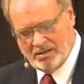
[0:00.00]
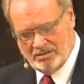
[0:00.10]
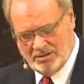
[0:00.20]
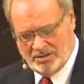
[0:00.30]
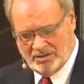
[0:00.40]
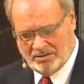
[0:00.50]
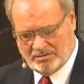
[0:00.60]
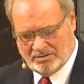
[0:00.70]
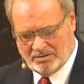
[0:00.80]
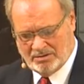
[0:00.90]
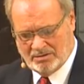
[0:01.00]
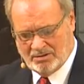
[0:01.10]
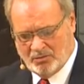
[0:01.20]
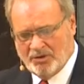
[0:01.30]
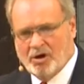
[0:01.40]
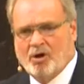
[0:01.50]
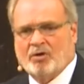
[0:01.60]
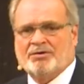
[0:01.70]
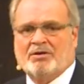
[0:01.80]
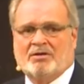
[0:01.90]
You and I need it.
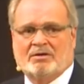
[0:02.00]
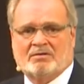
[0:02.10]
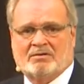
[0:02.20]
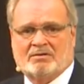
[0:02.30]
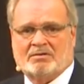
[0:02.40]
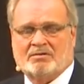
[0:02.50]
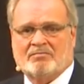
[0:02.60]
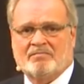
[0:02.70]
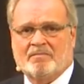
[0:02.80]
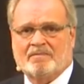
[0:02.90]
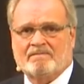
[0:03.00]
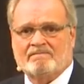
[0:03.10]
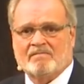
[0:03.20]
We all need it.